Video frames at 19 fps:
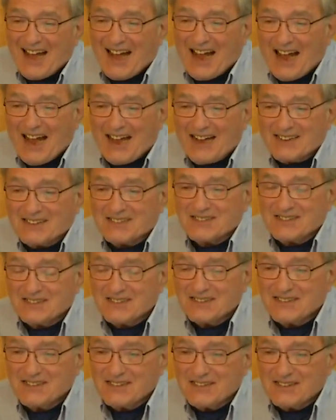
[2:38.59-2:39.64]
And
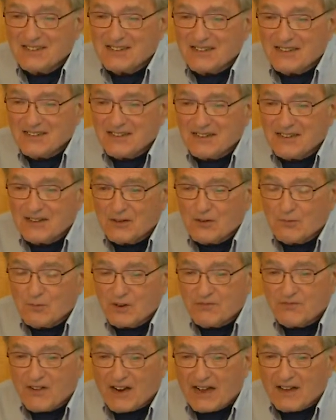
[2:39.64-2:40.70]

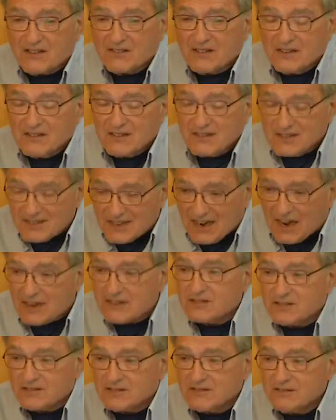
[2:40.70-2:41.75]
we found the
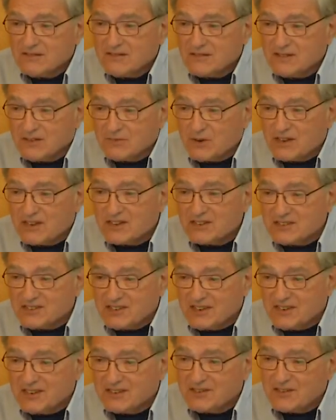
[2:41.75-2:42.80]
doctor that we
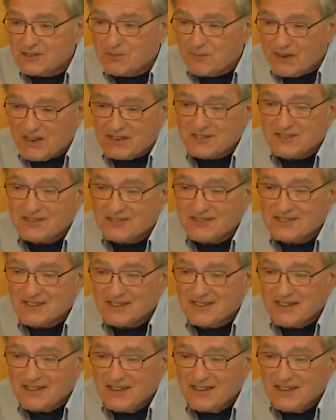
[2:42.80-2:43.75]
considered the best.